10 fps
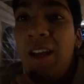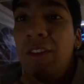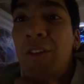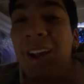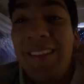at
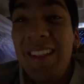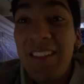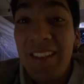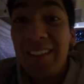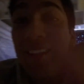you? I think
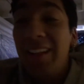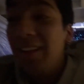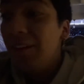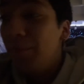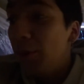she
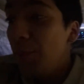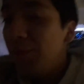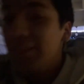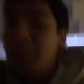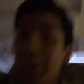
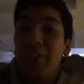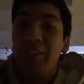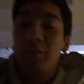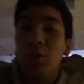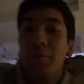purposely tried to
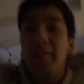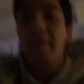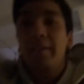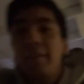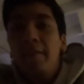ignore me.
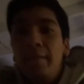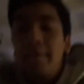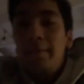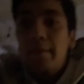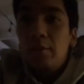
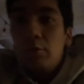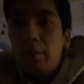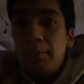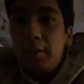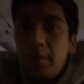That's what
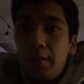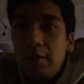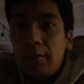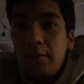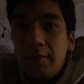I'm thinking.